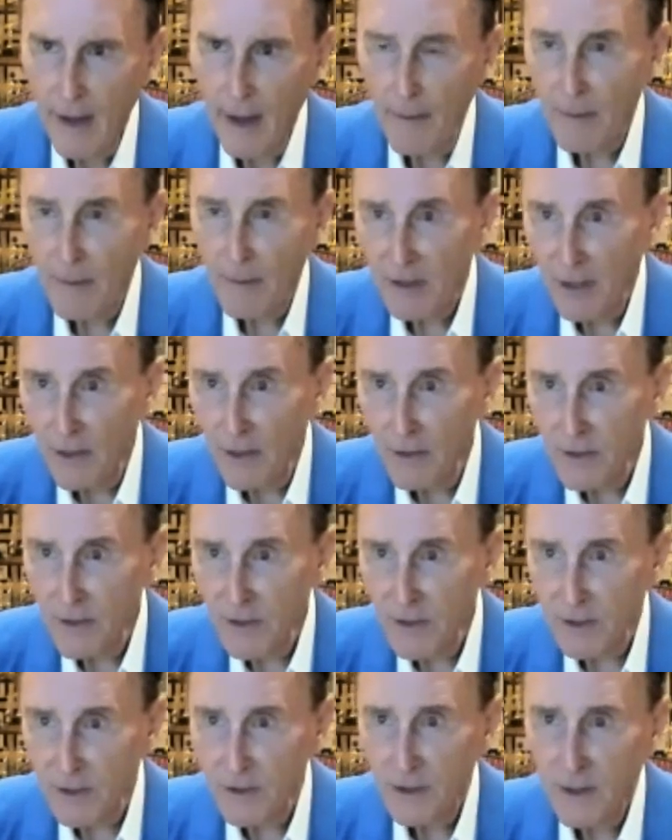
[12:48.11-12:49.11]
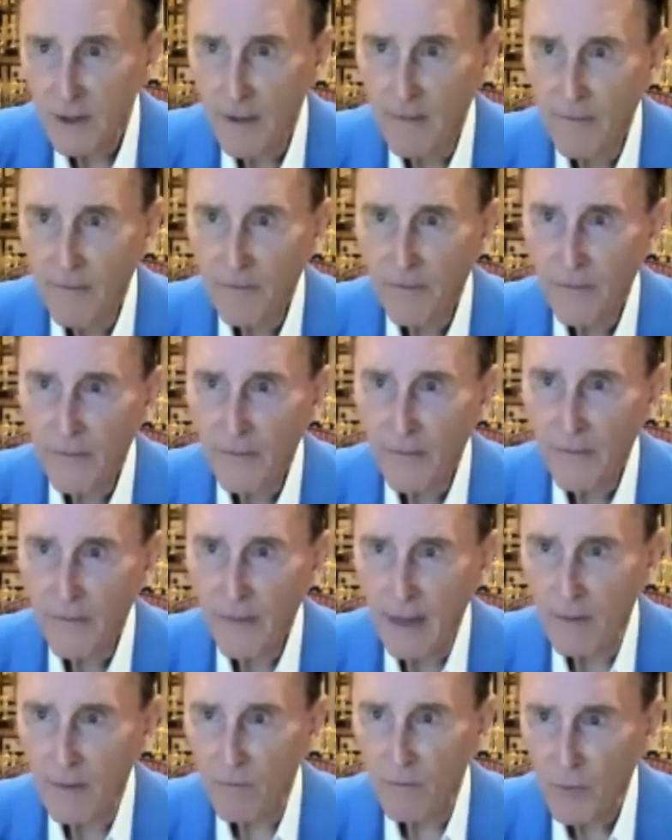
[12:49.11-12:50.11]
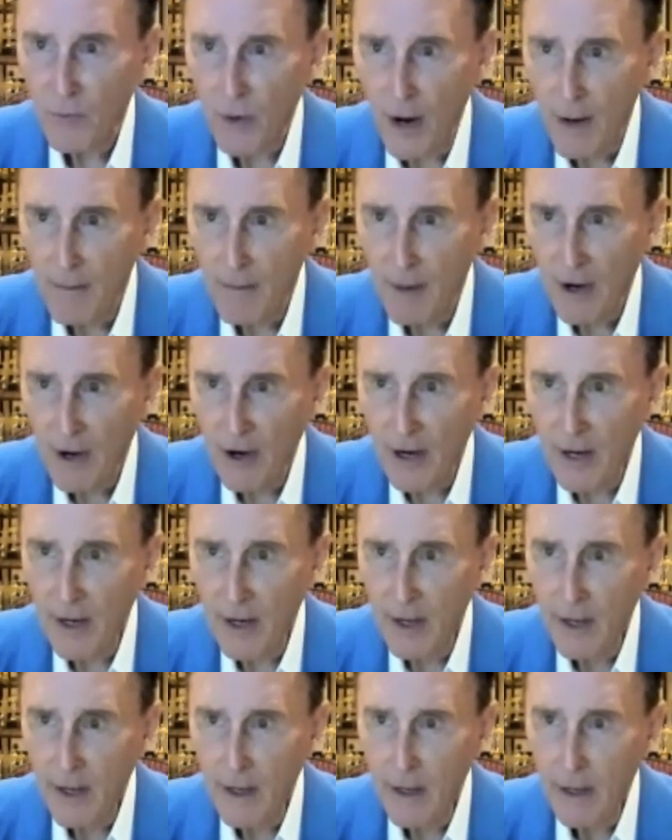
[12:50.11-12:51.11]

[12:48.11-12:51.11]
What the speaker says: apoptosis, in primary